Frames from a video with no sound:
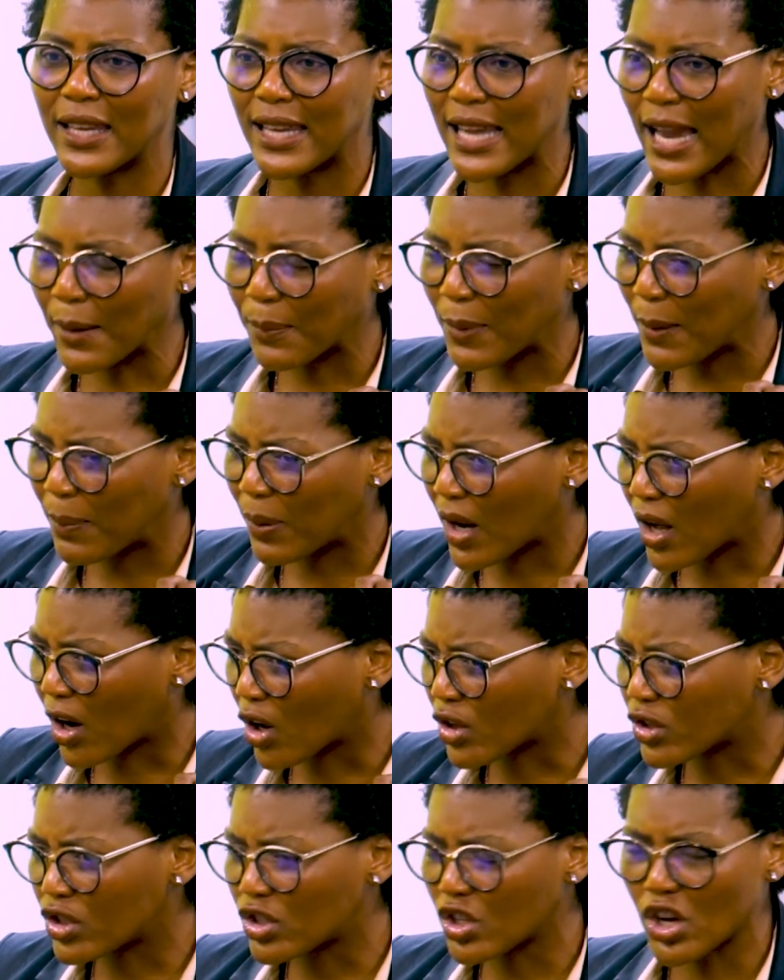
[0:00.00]
Young people are
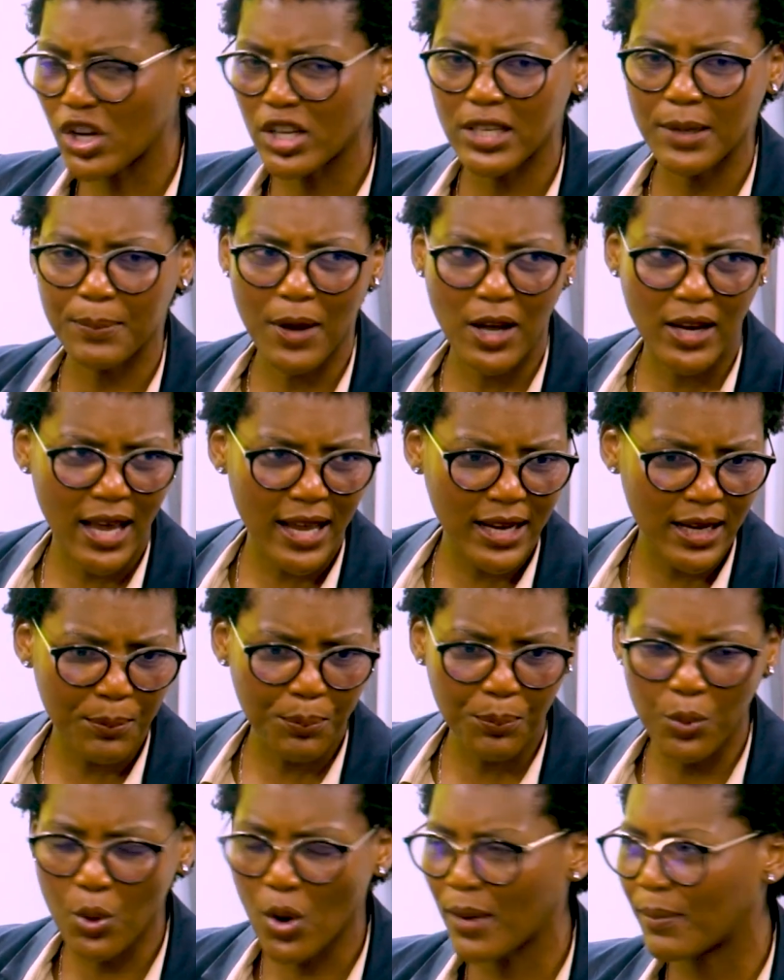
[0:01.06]
concerned about
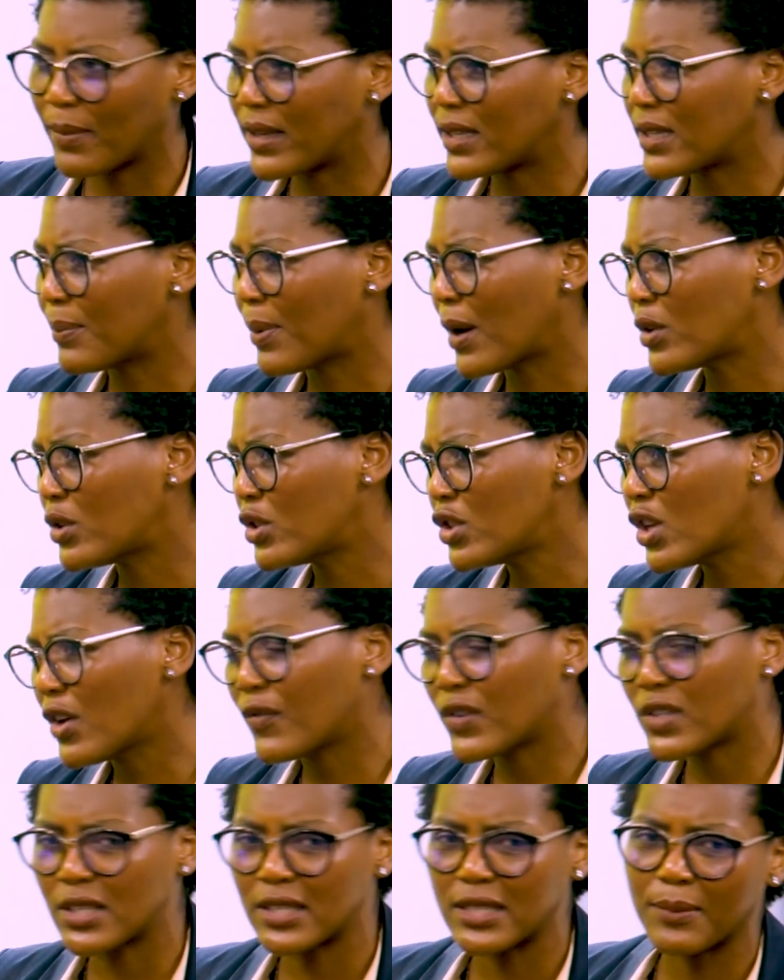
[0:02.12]
unemployment, about
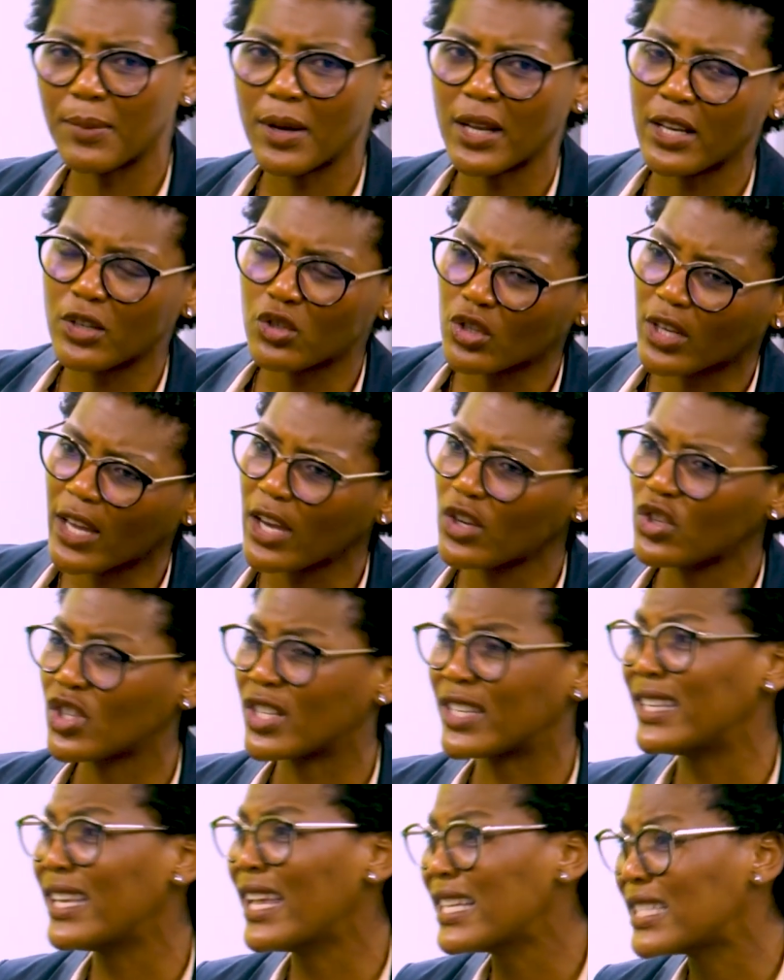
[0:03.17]
services, about
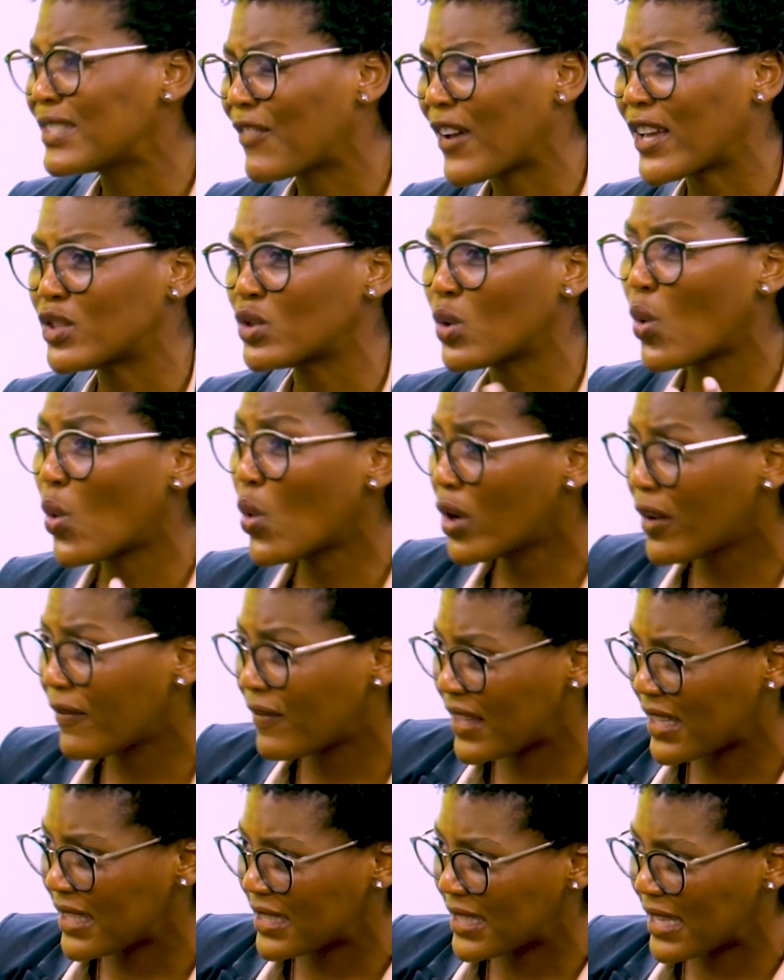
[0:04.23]
education, NSFAS, all of
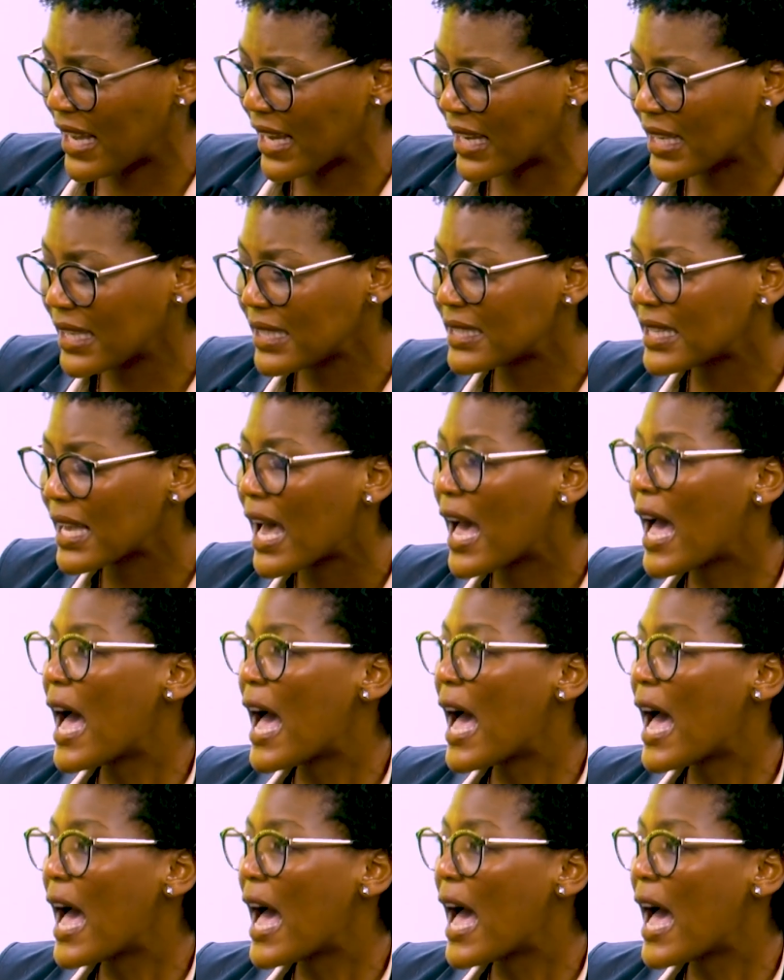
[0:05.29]
these things.